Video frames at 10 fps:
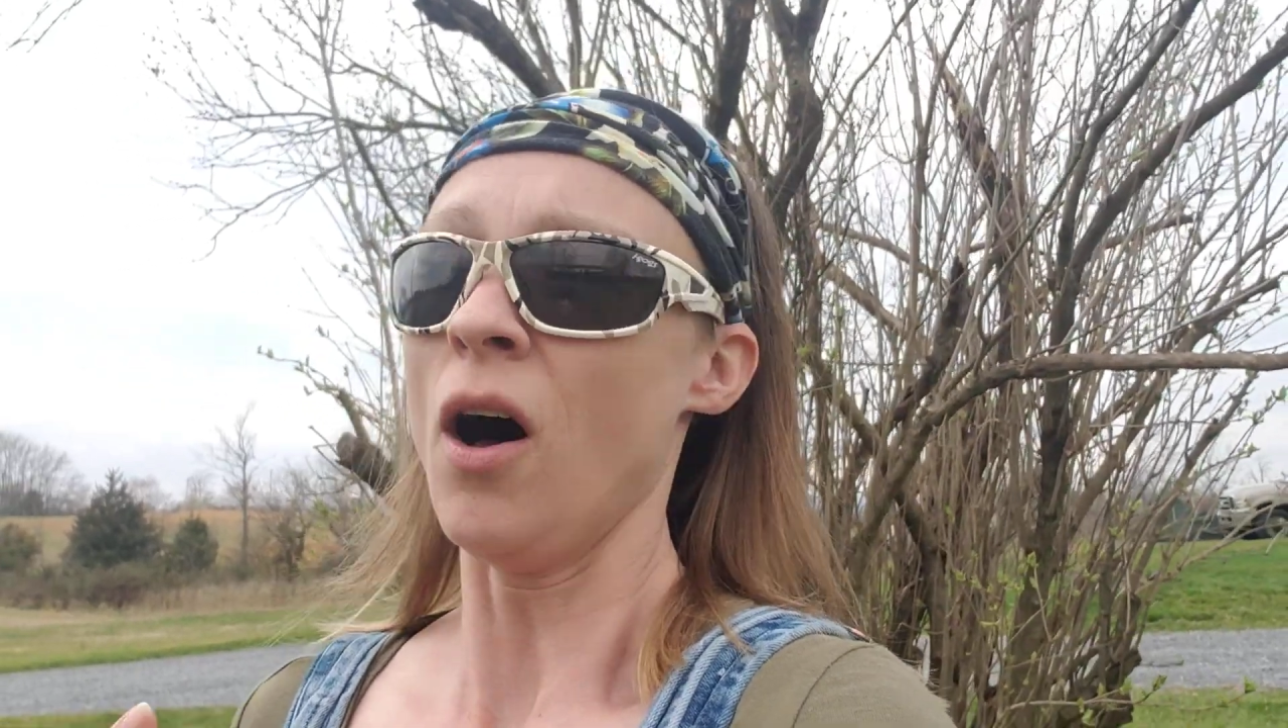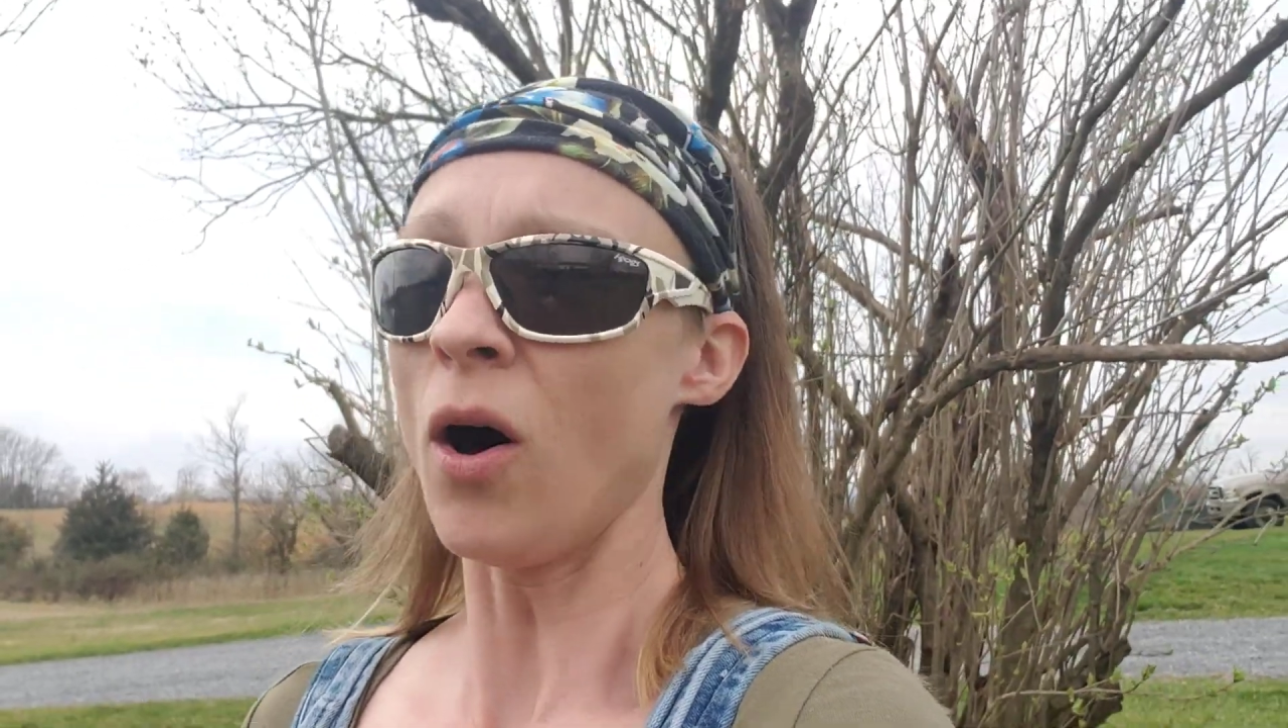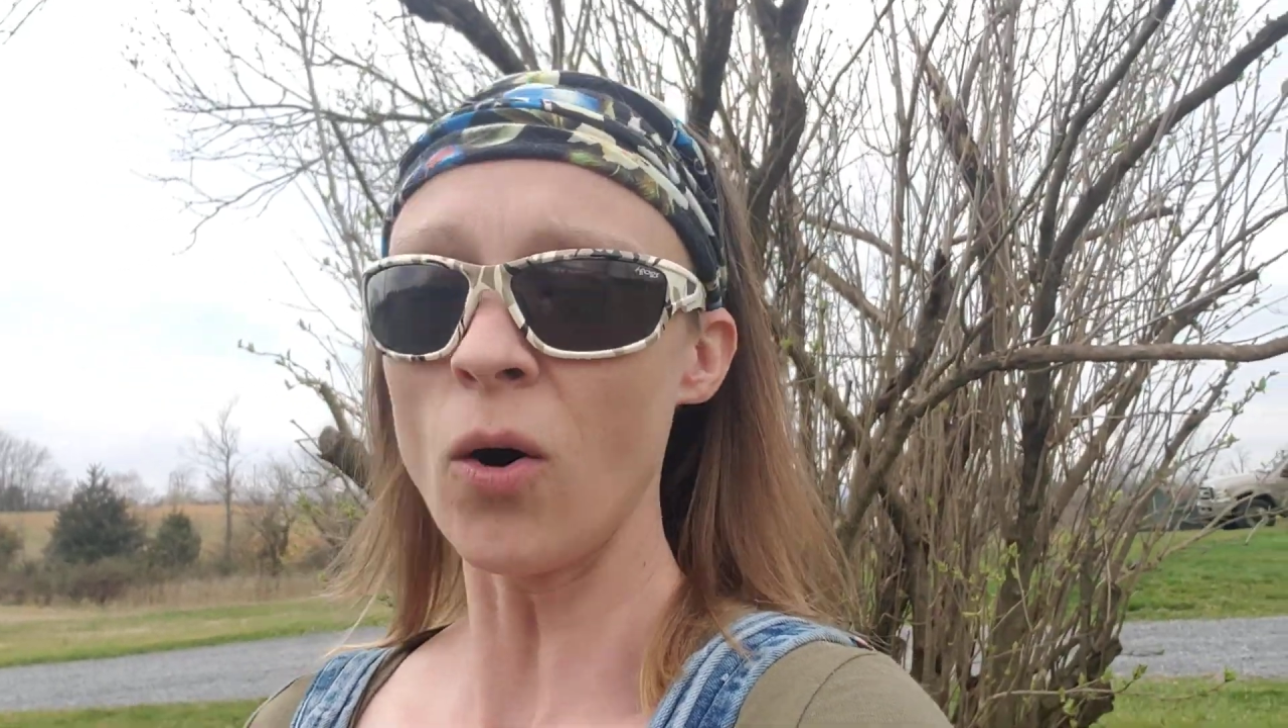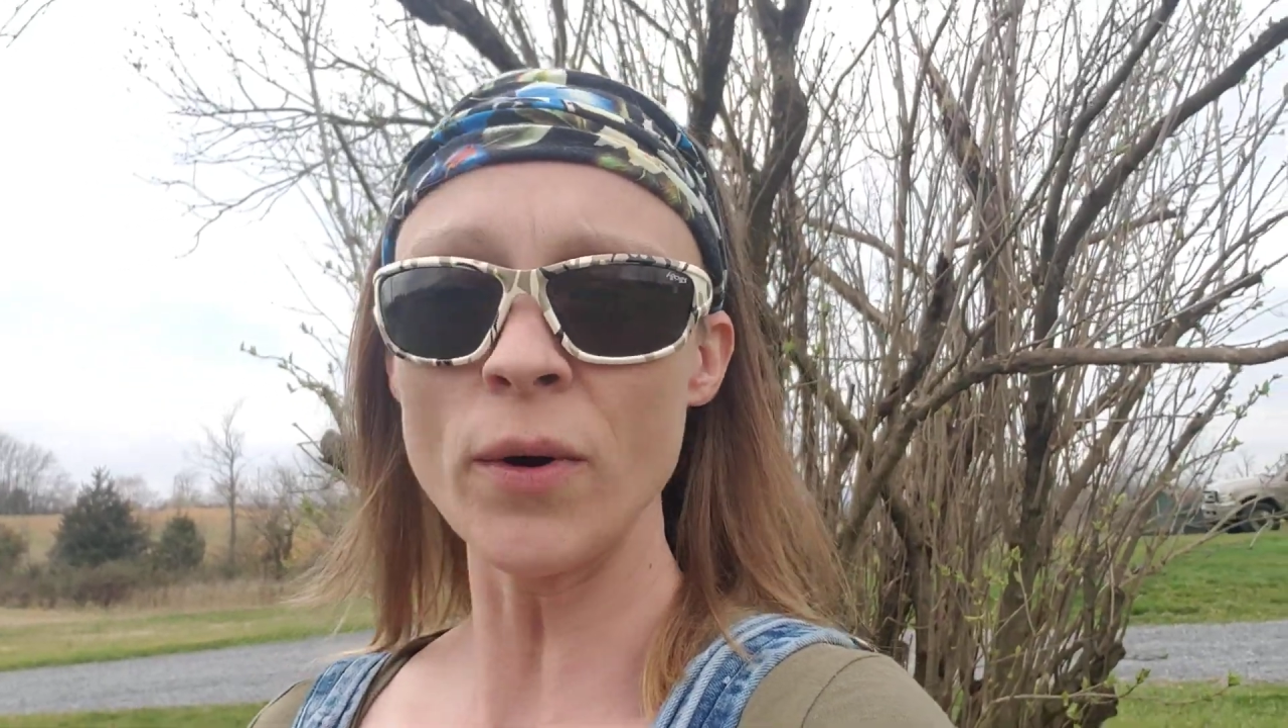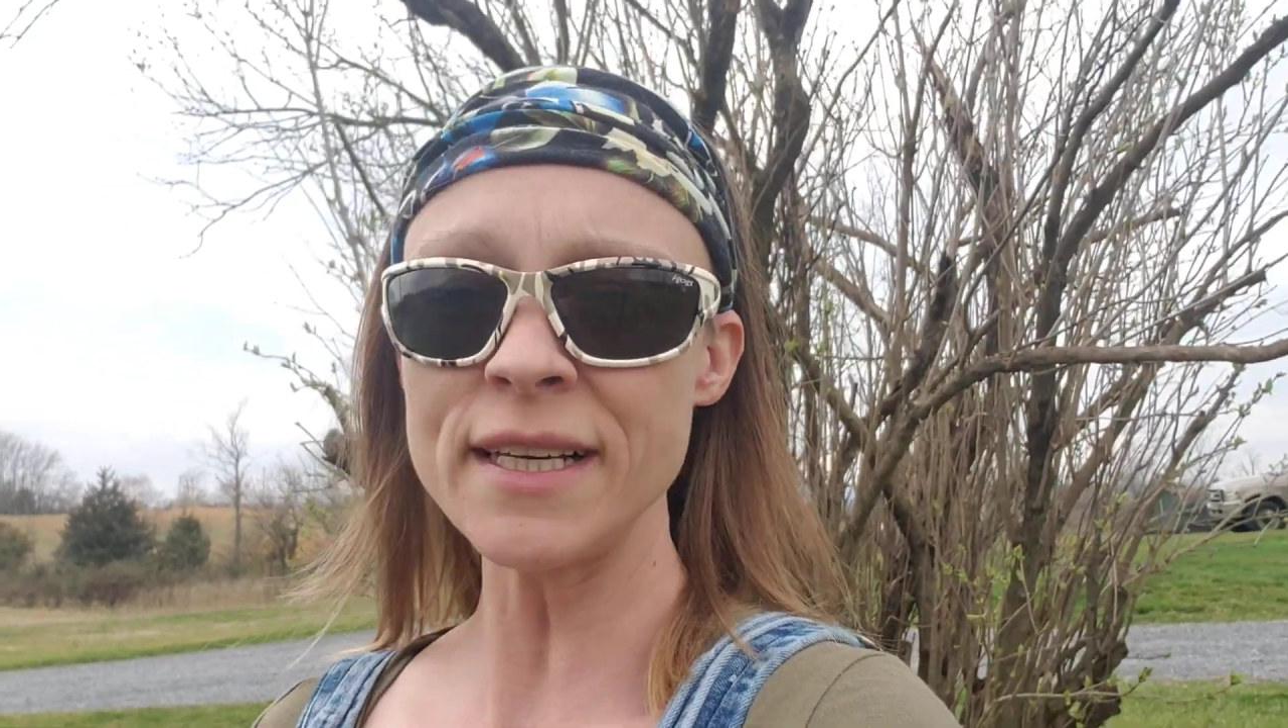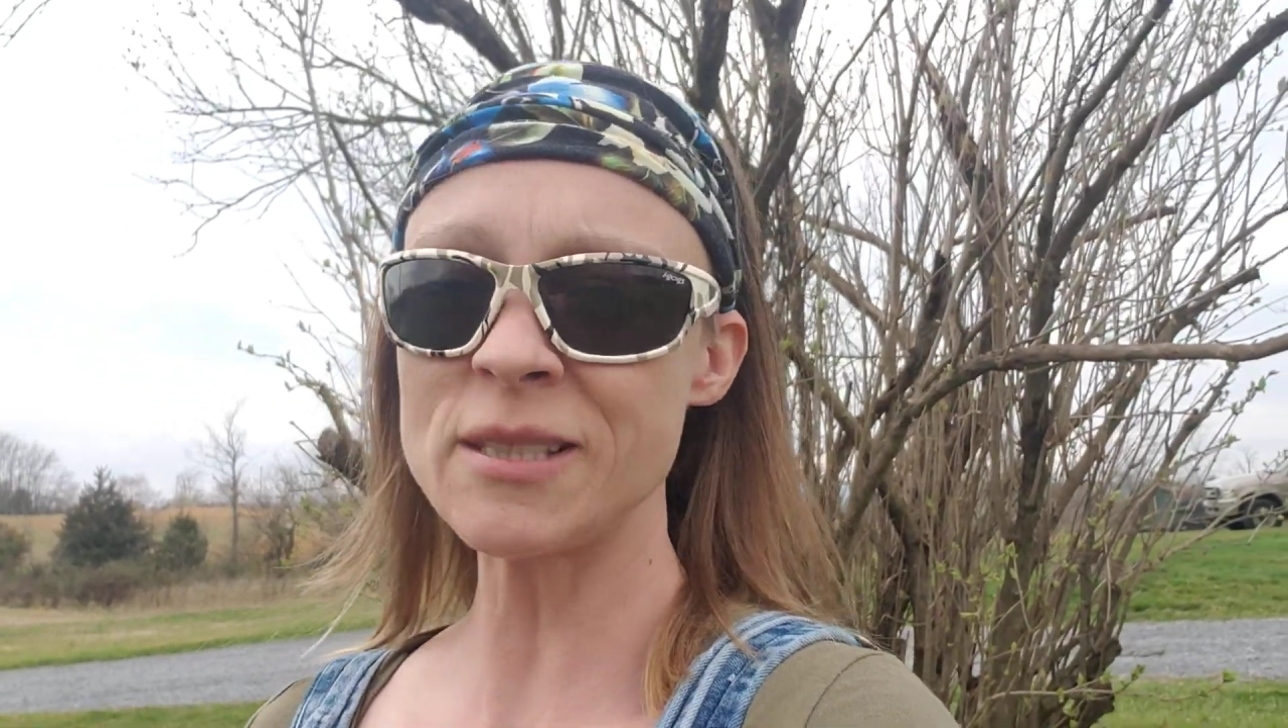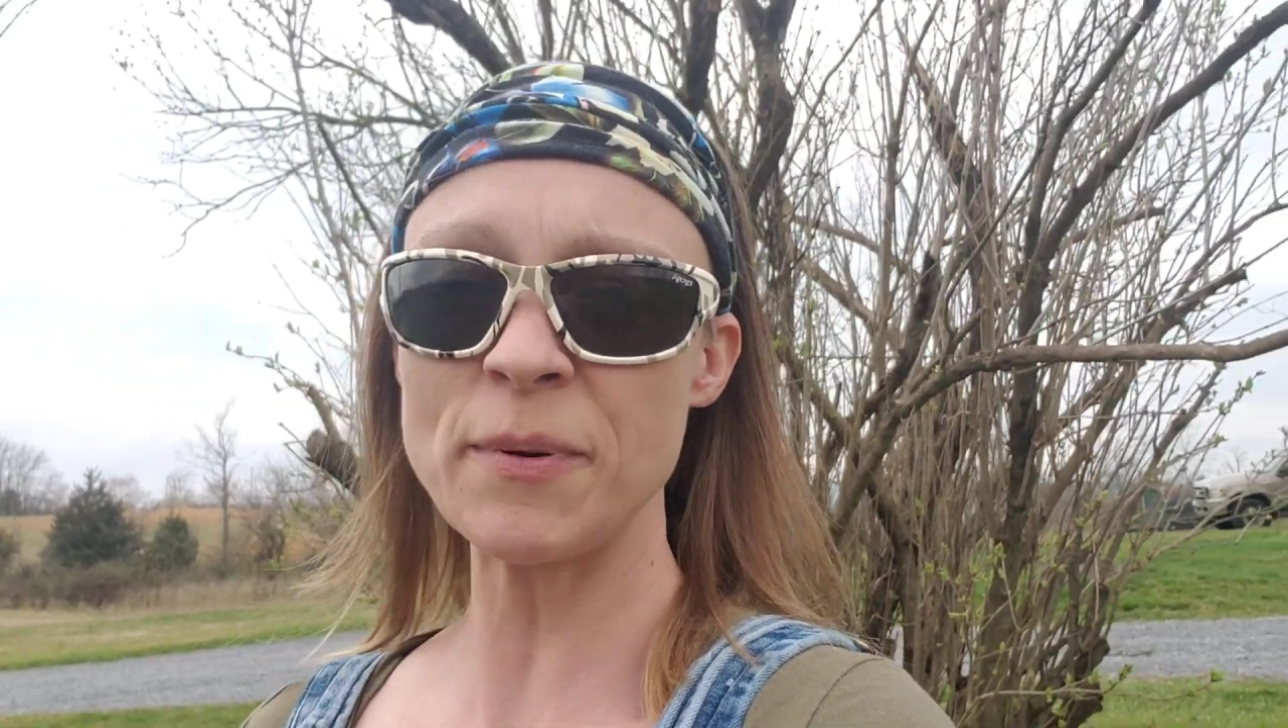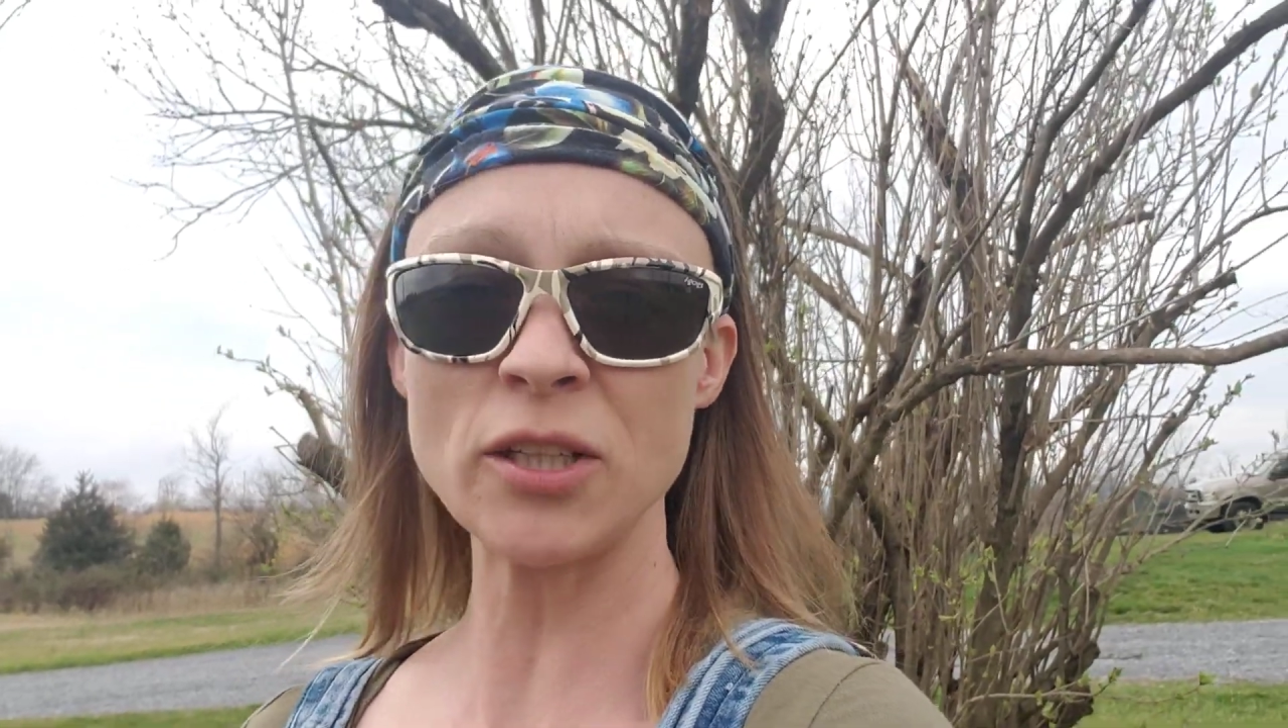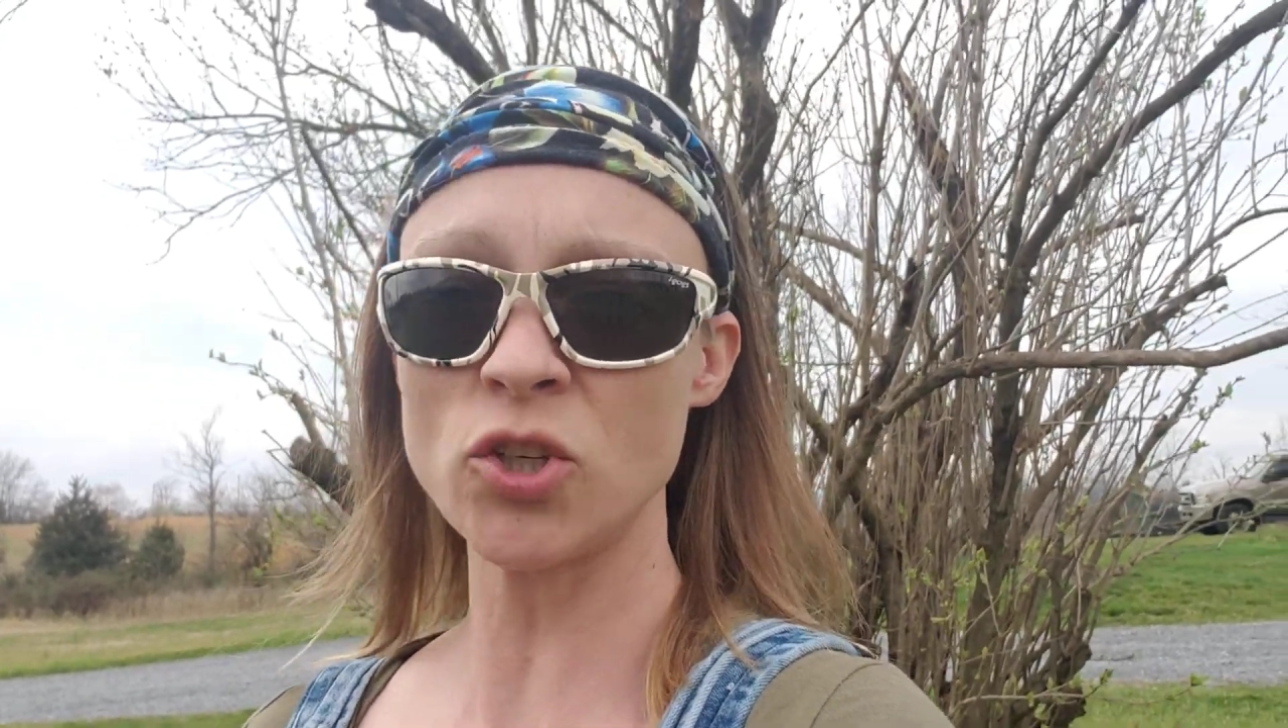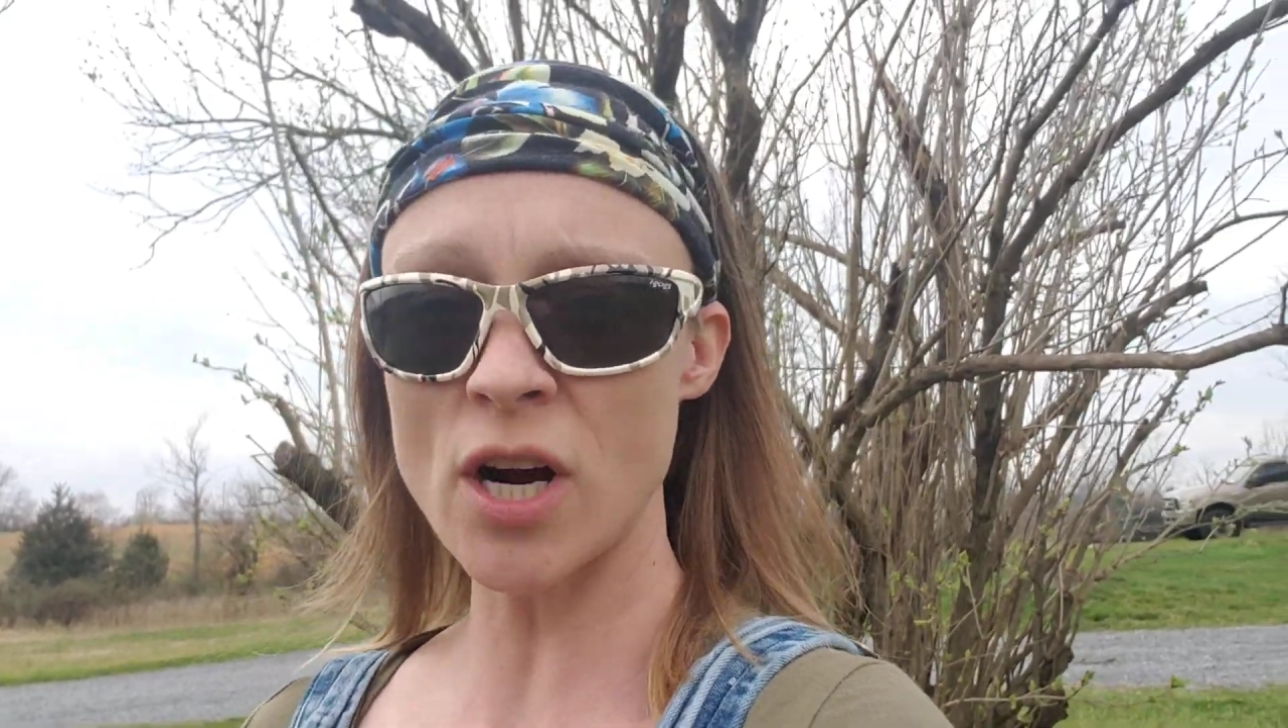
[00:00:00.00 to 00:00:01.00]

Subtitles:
always been